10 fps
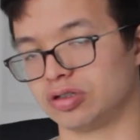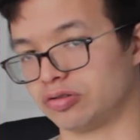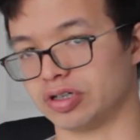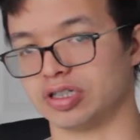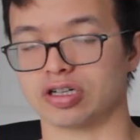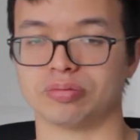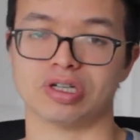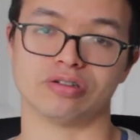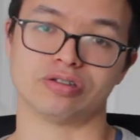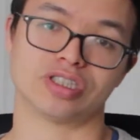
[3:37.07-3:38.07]
great
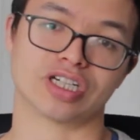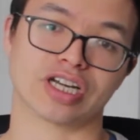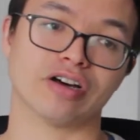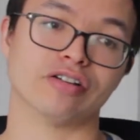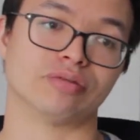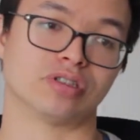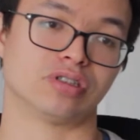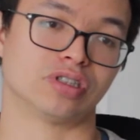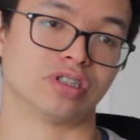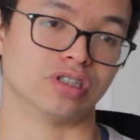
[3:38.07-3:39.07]
documentary to check out if you're
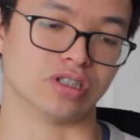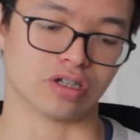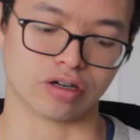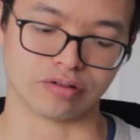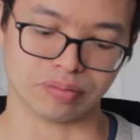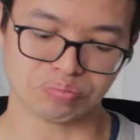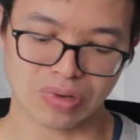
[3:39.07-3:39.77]
interested in the genre.